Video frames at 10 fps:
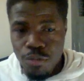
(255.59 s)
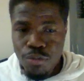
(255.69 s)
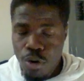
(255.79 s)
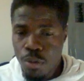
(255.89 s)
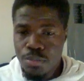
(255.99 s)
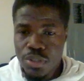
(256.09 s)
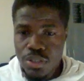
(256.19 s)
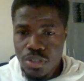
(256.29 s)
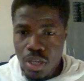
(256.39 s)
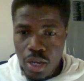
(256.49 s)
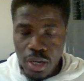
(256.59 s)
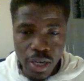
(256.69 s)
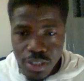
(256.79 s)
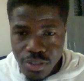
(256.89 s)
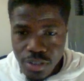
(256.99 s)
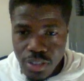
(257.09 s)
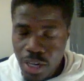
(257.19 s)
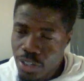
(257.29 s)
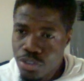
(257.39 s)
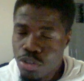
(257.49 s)
from this analysis, and
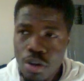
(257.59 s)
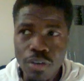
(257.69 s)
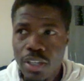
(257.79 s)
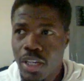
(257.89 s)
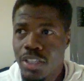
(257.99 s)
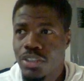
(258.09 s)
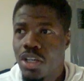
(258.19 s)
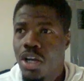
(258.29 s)
I discovered that